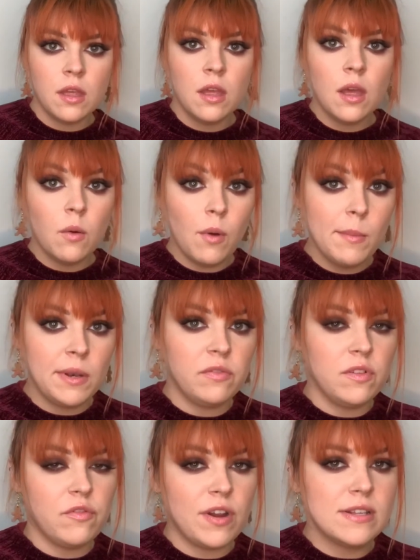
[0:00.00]
Well, my lovely
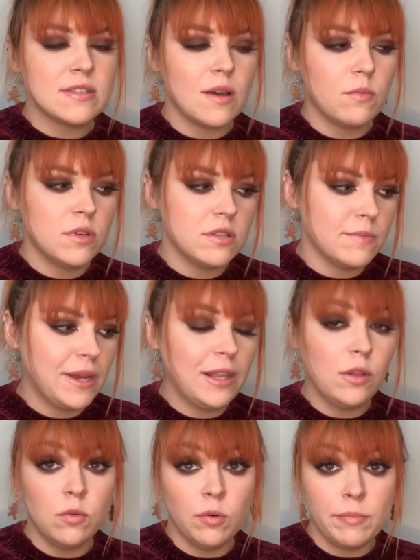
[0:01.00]
friends, that was my
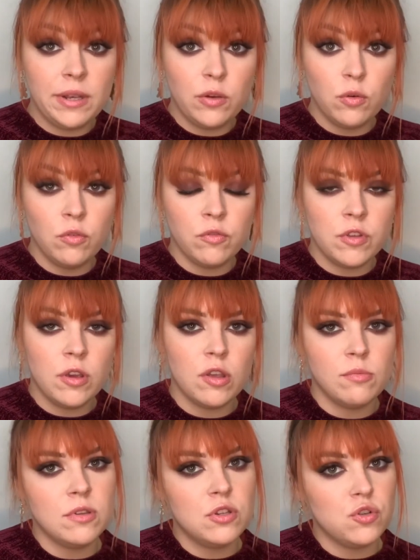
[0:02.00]
little mini haul for you. I hope
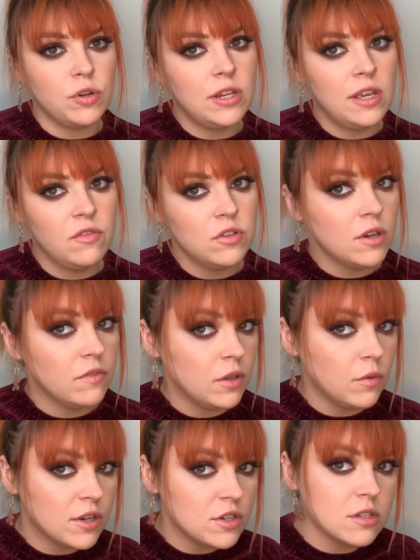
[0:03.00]
you enjoyed it. If you do have any
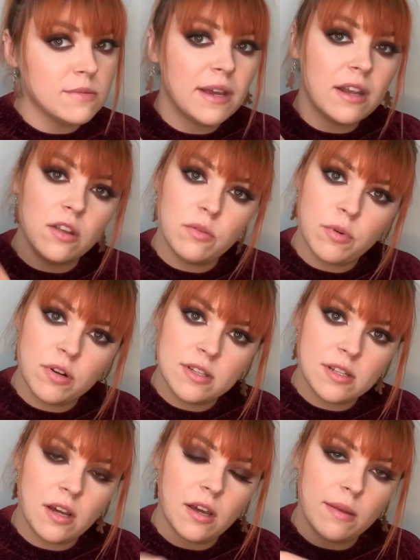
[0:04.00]
questions about any of the products
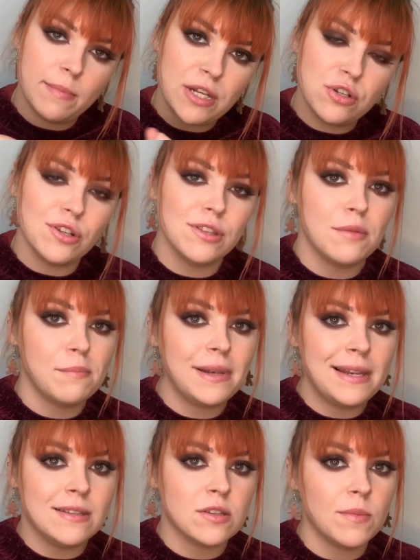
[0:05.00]
that I mentioned, then
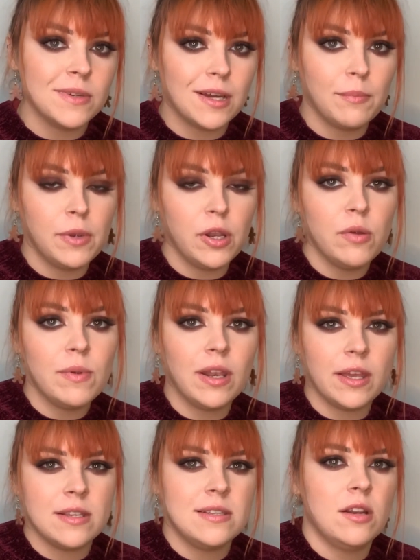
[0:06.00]
please comment down below. And like
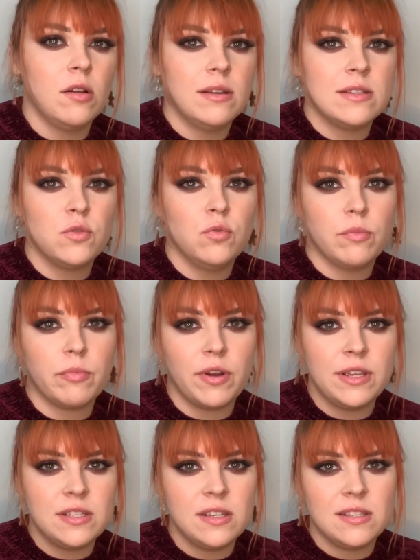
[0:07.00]
I said, I'll list all the
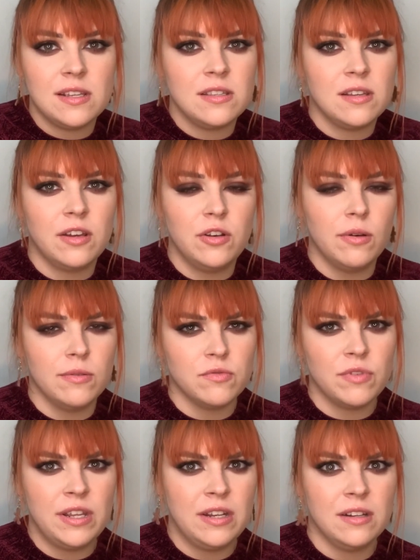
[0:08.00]
prices, as I know I was
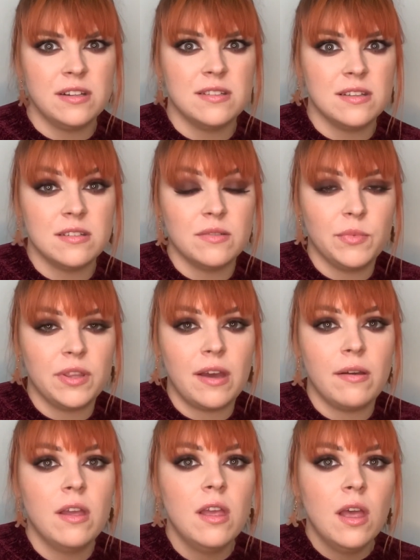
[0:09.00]
really inconsistent with that.
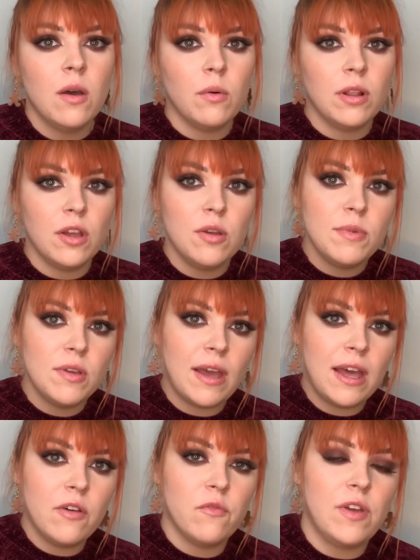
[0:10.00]
Well, I hope you
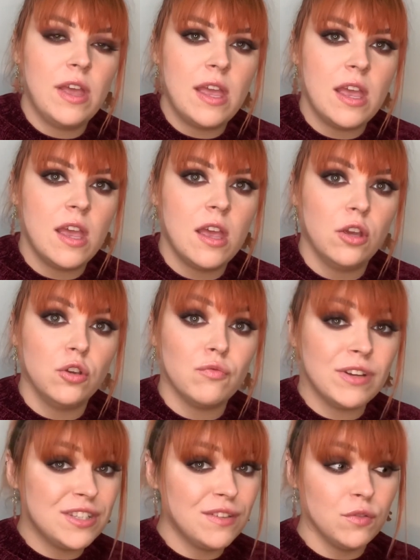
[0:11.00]
have a good
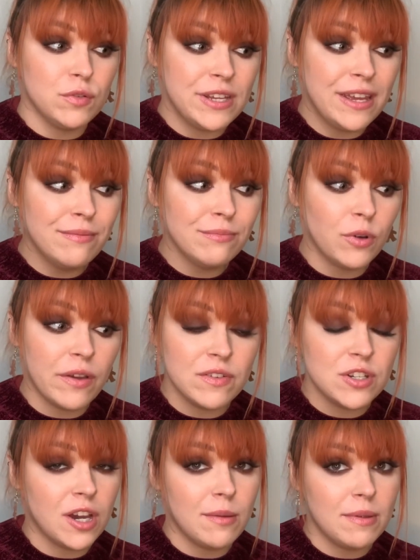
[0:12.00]
rest of your day, whatever
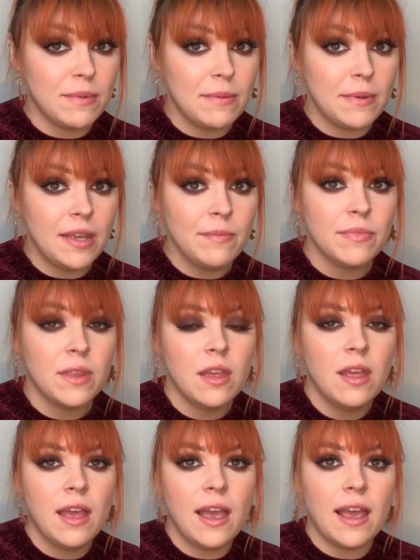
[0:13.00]
time it may be,
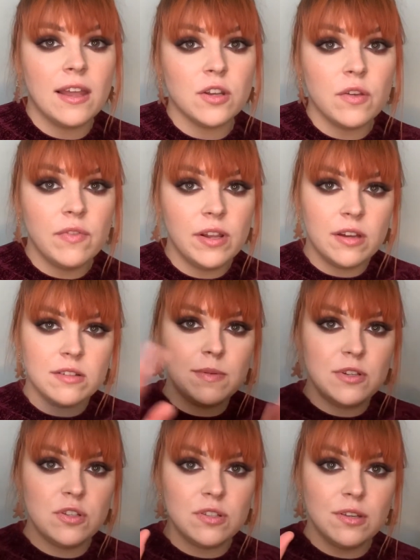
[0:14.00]
and hopefully I'll speak to
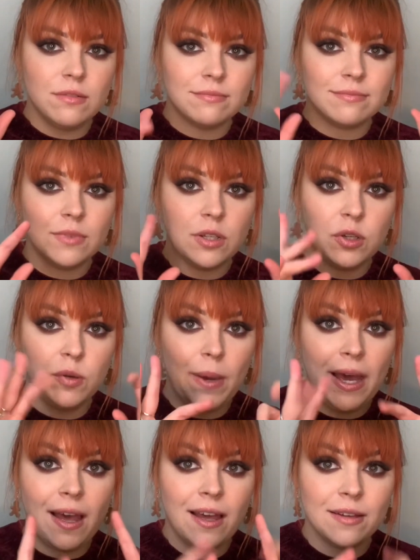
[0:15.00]
you soon. Goodbye.